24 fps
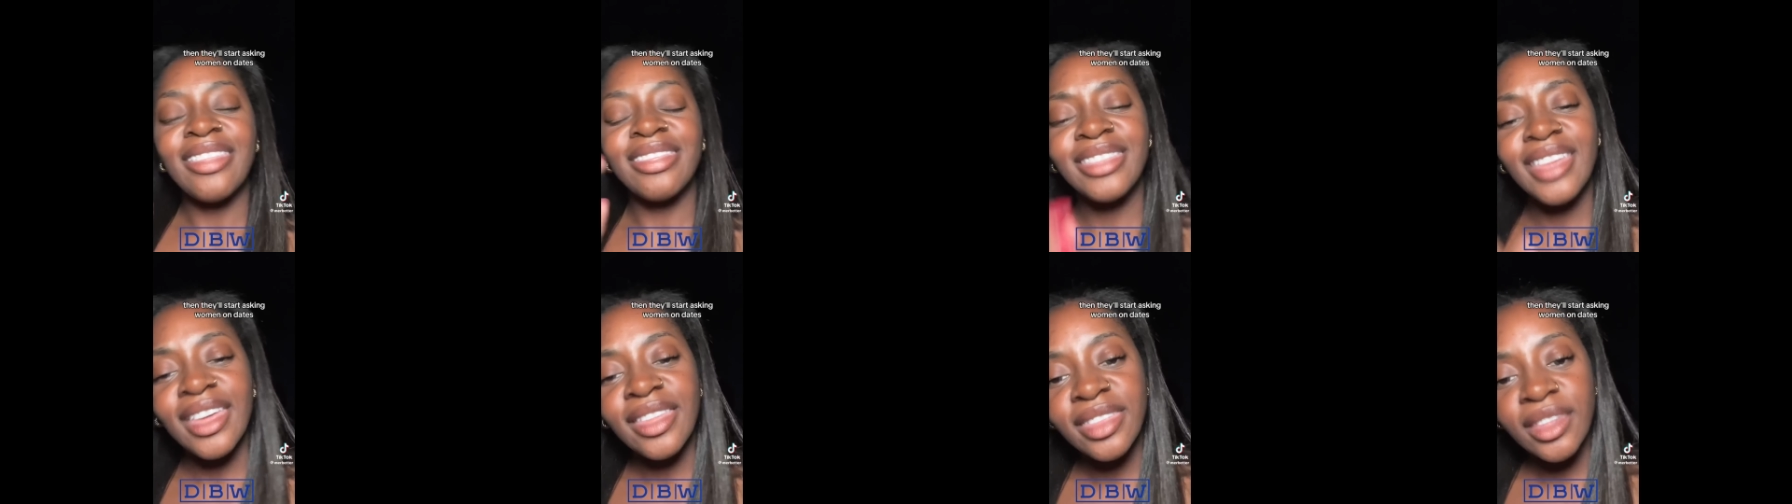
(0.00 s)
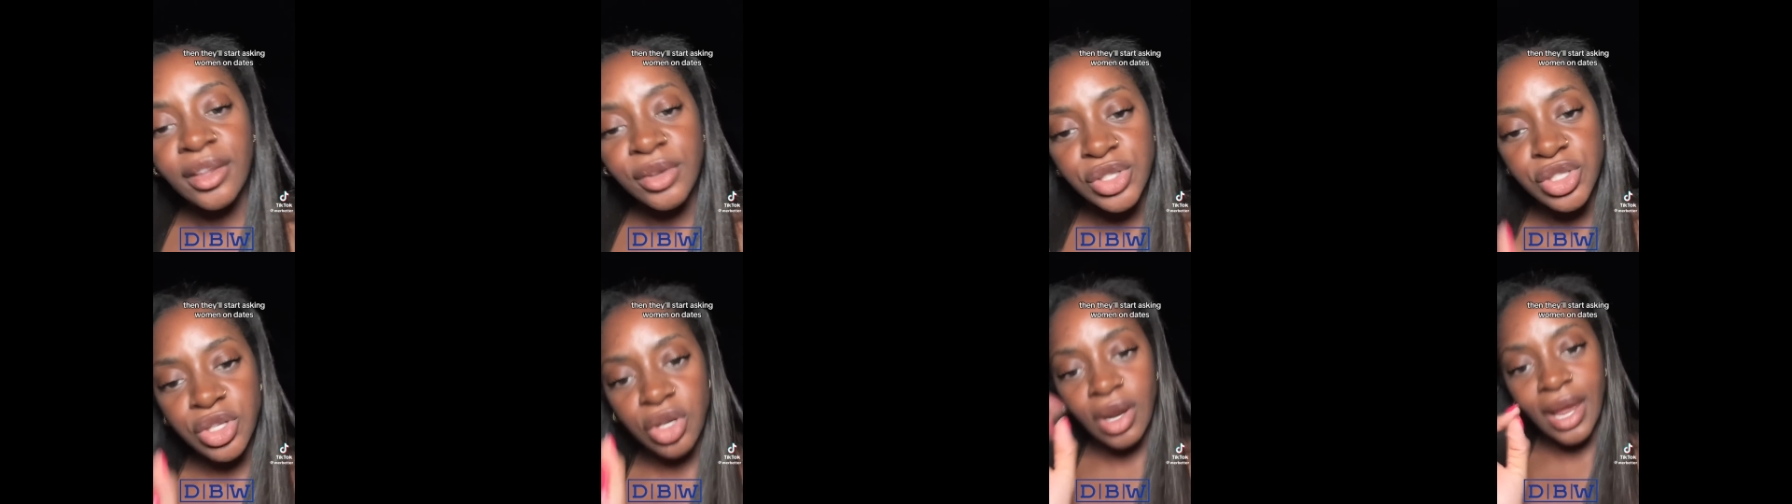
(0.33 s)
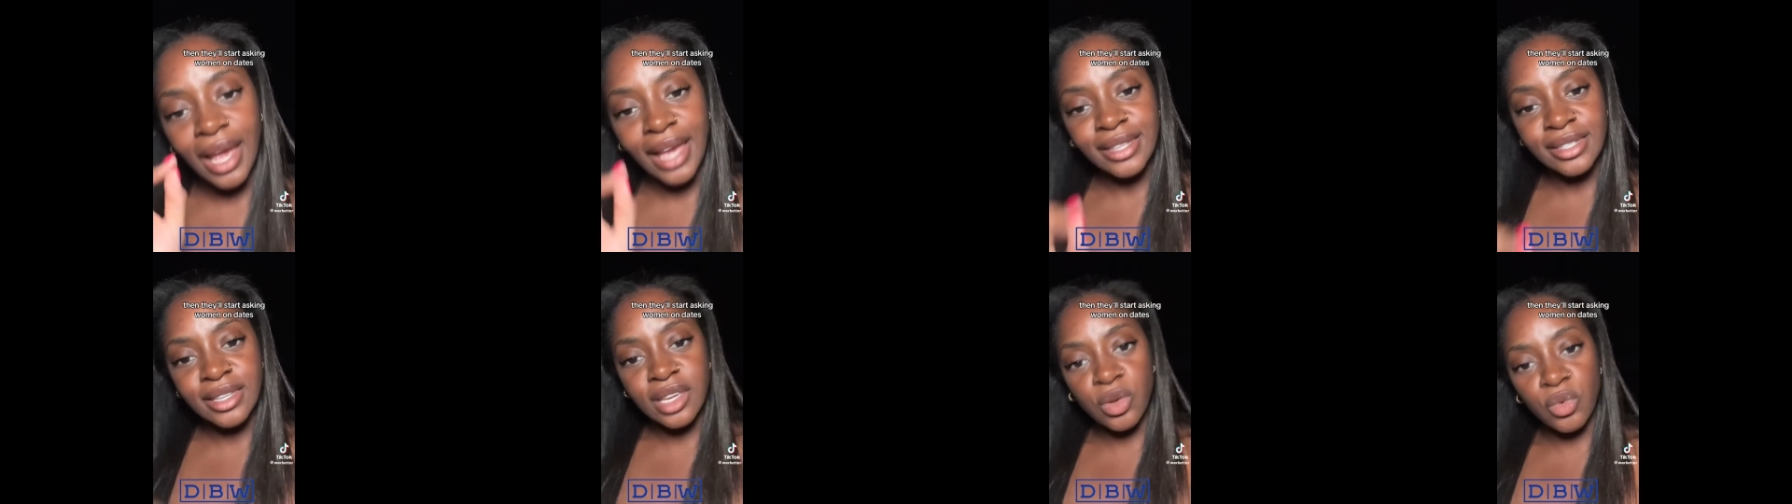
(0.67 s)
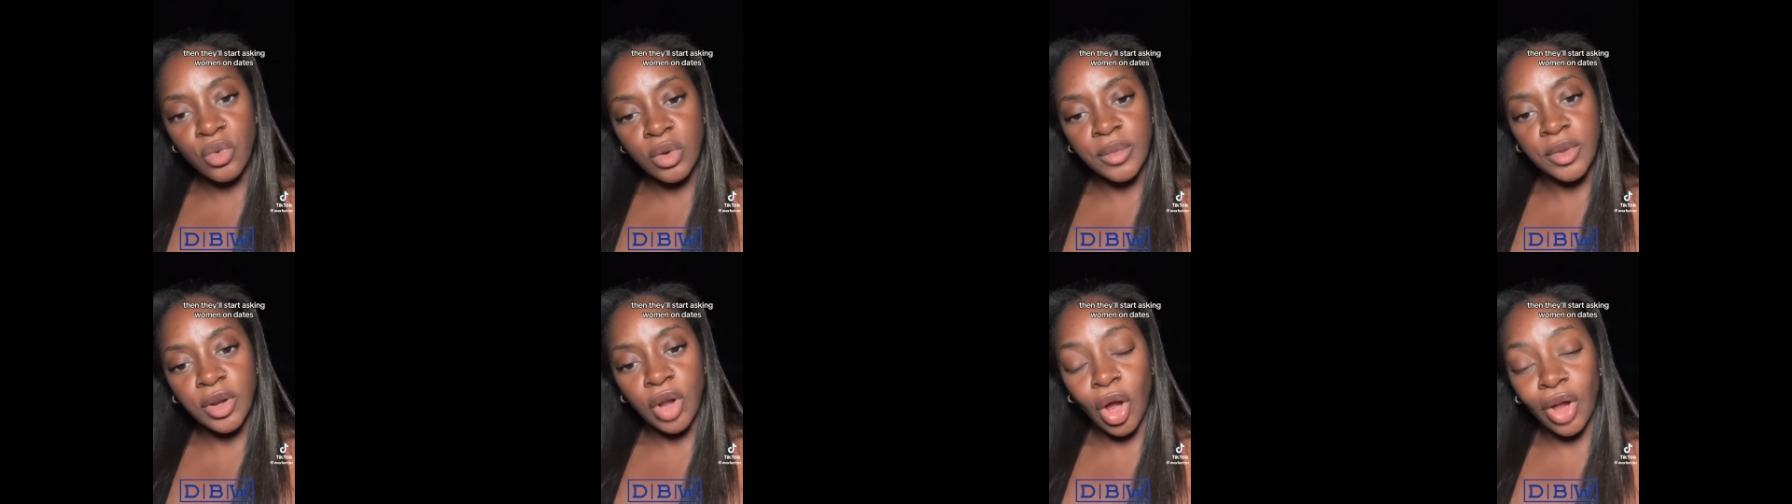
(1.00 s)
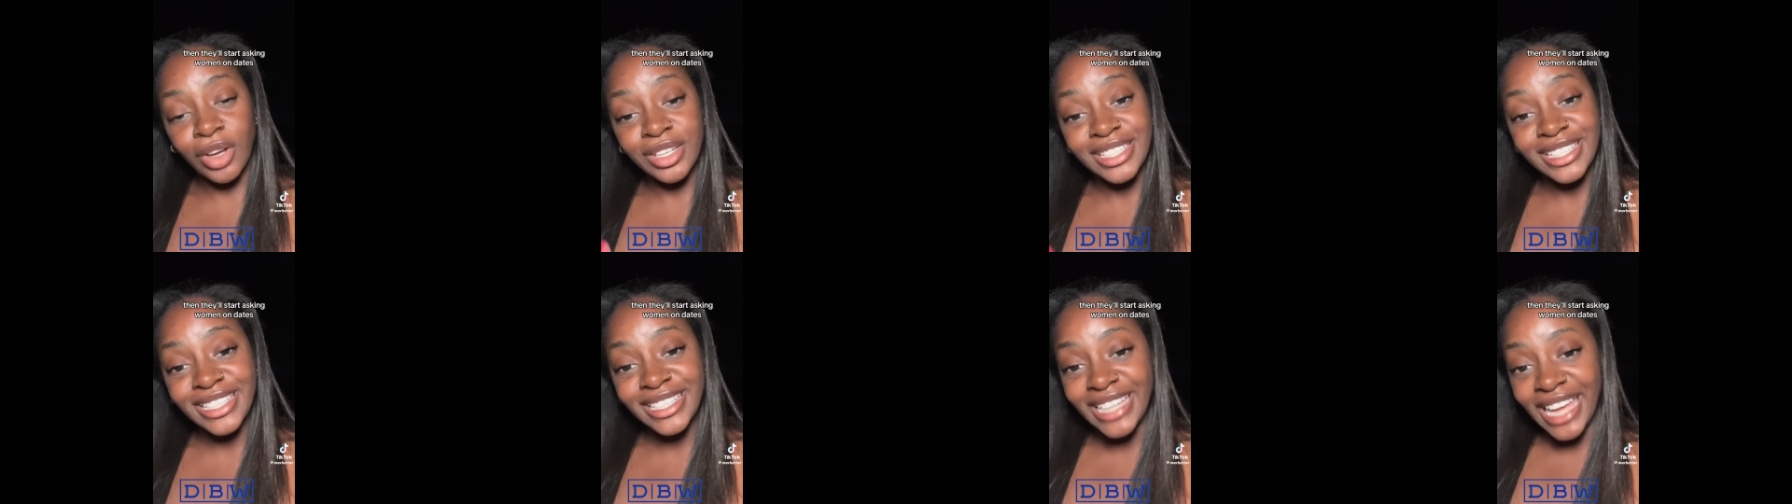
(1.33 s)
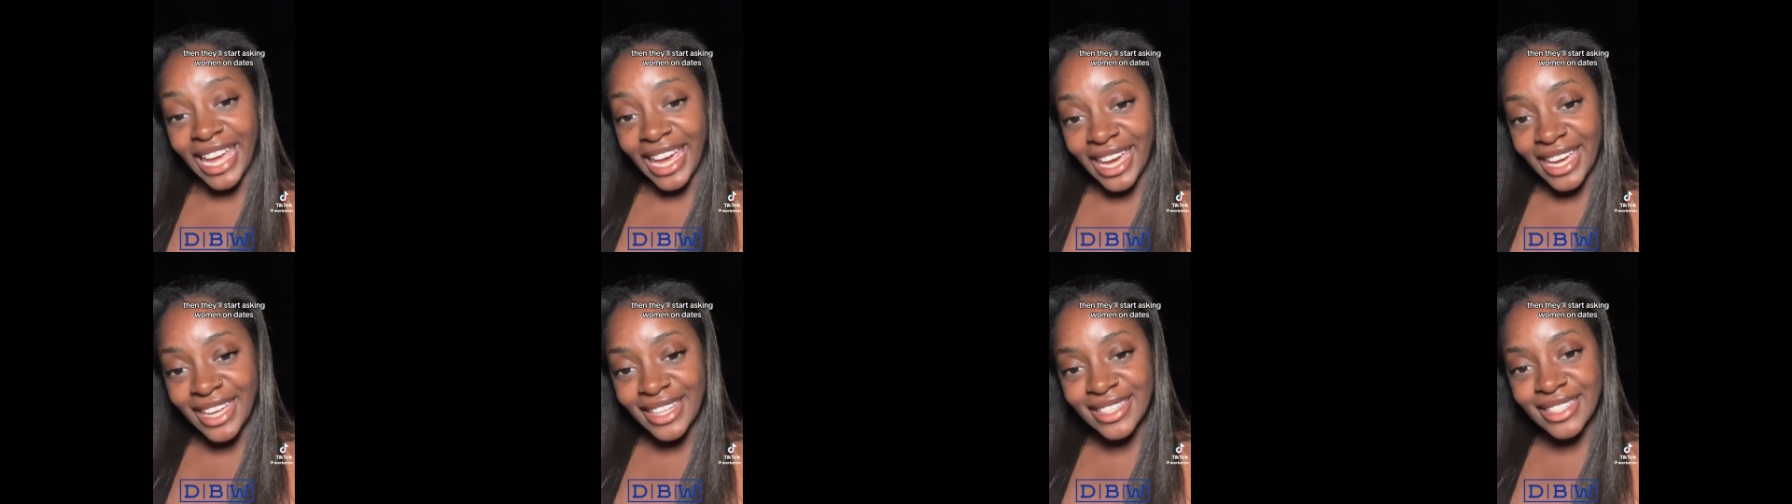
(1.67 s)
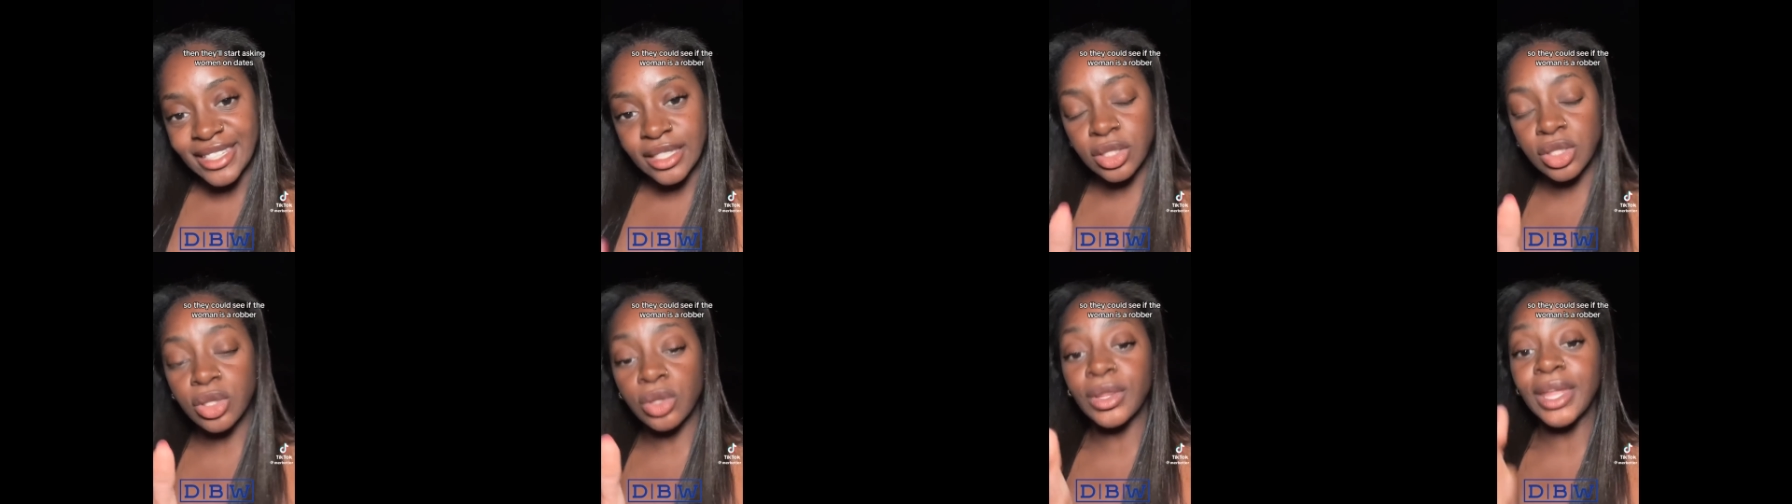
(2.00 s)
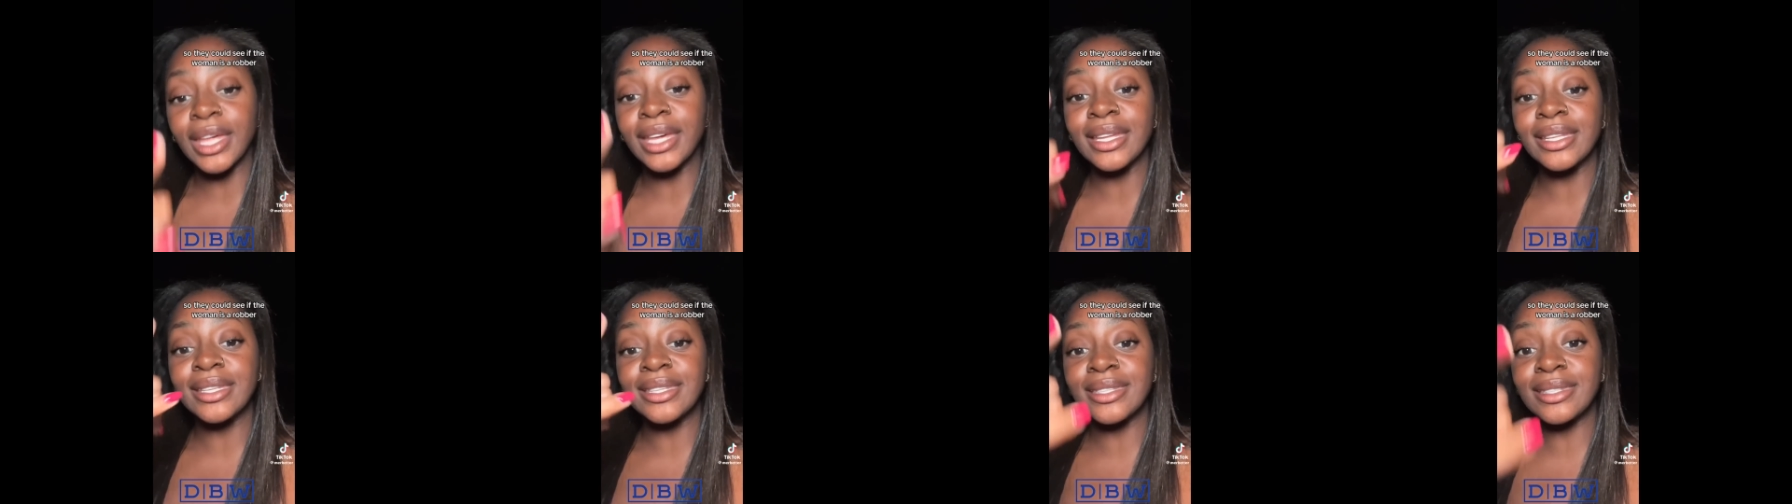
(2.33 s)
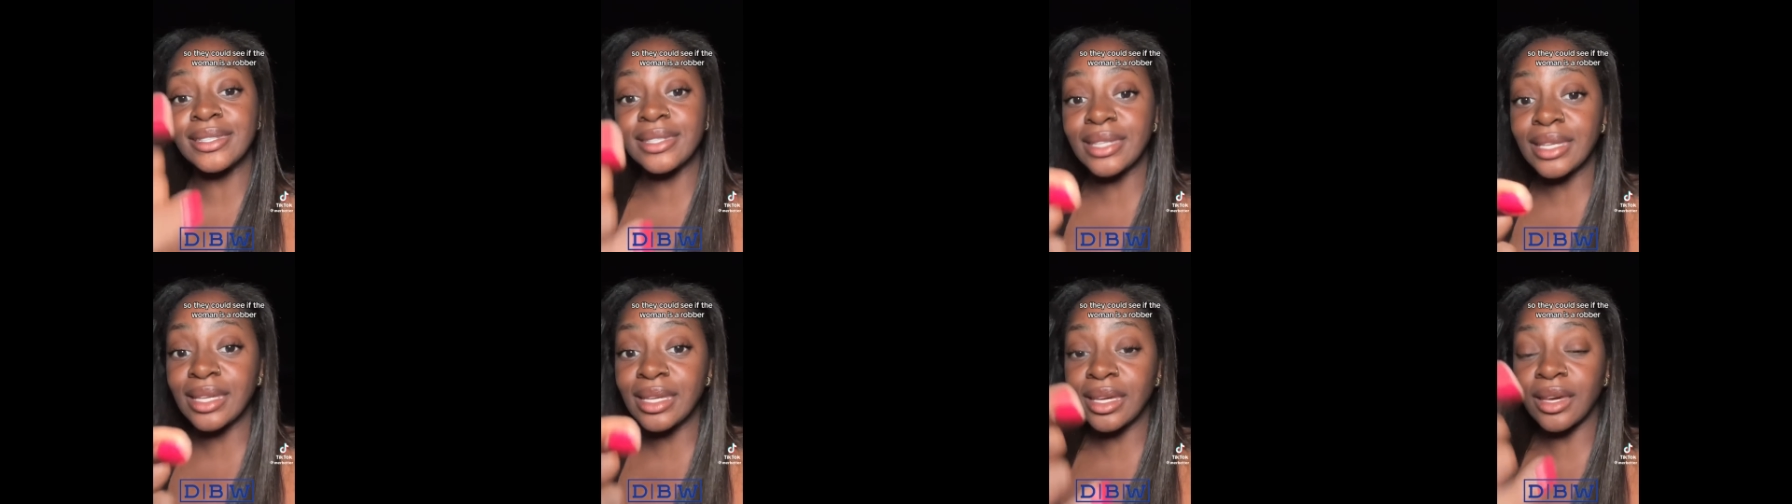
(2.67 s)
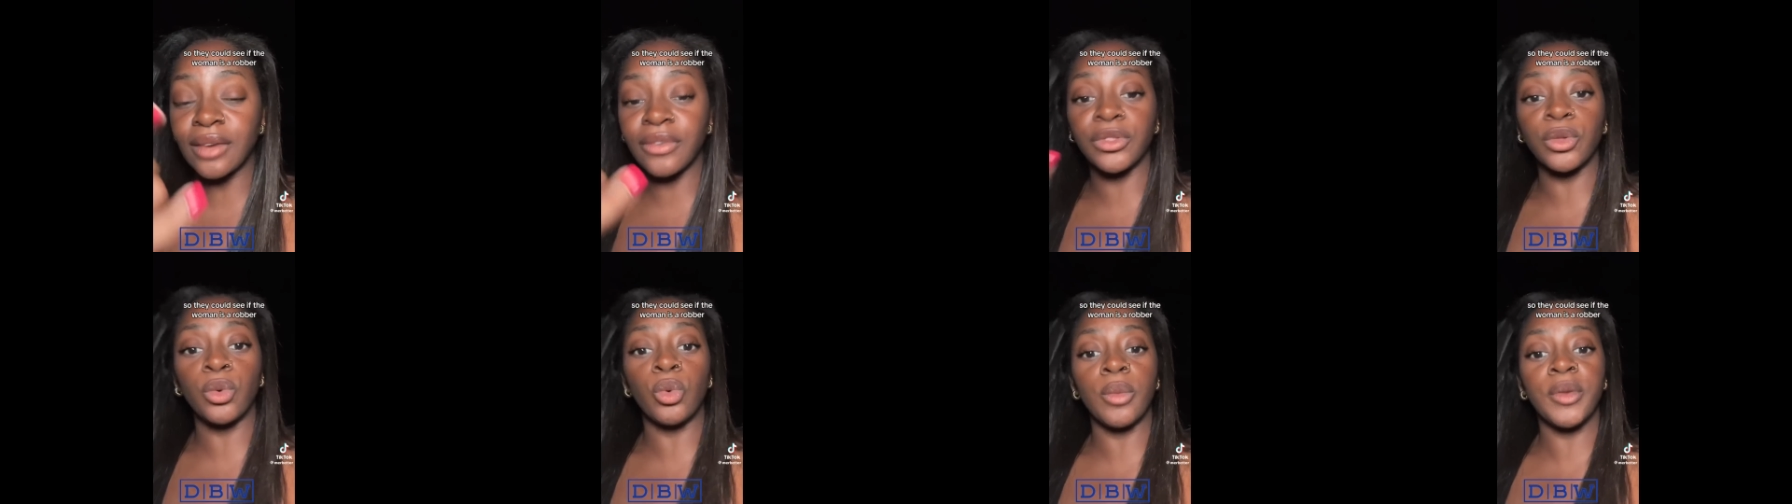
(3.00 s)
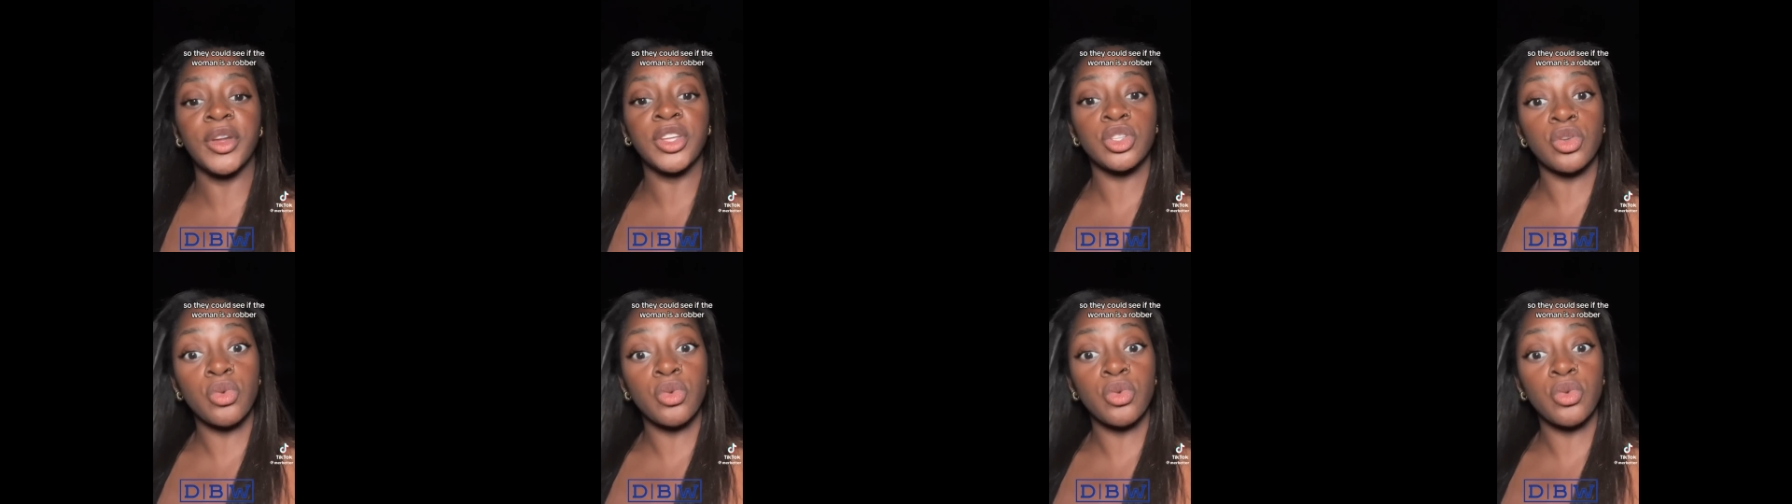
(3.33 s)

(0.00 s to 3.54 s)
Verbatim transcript: Then they'll start asking women on dates so they could see if the woman is a